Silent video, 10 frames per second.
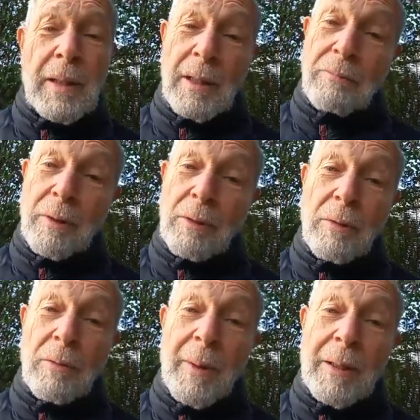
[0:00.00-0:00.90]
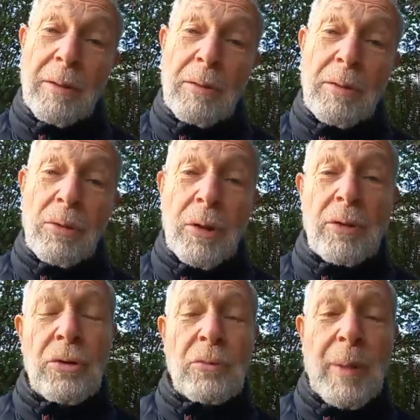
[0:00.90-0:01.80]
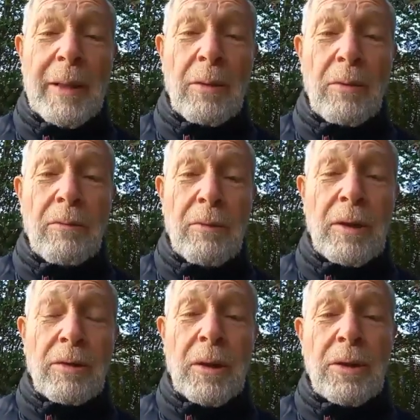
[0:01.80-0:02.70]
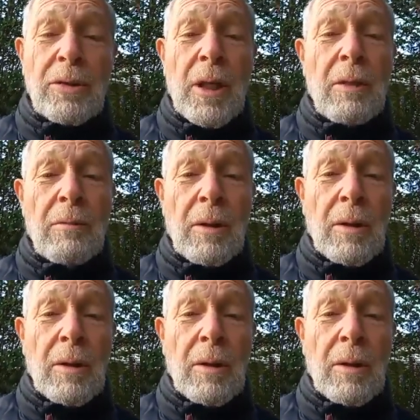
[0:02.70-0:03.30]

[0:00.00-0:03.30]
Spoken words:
And if we don't make good choices by our own free choice, then